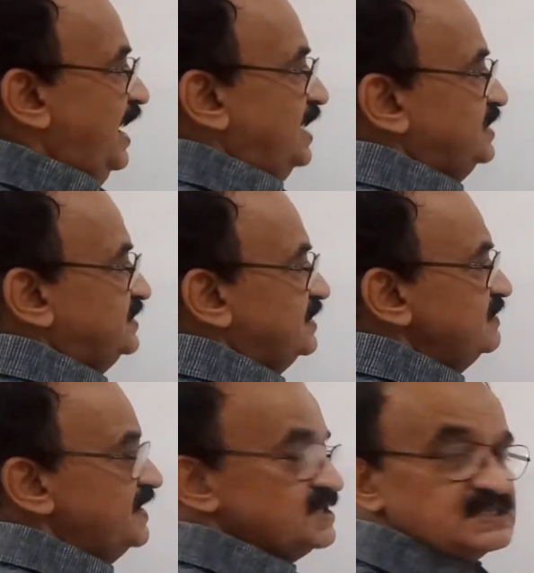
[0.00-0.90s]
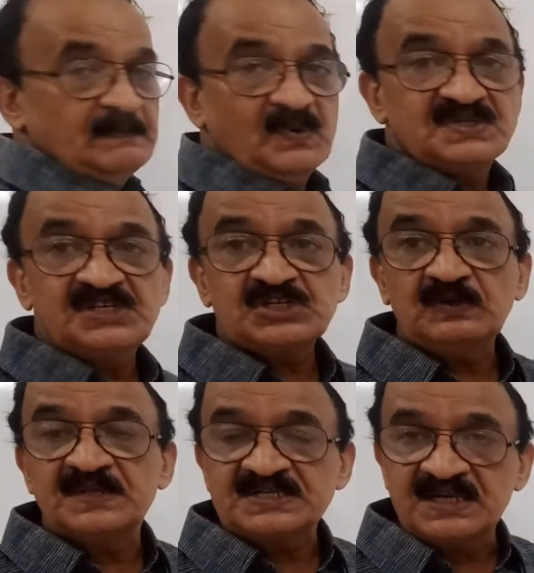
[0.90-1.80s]
And the third one is the position
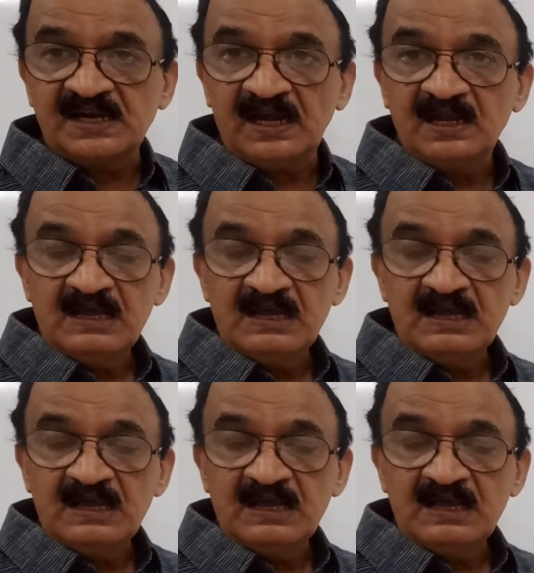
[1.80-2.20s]
of the signal.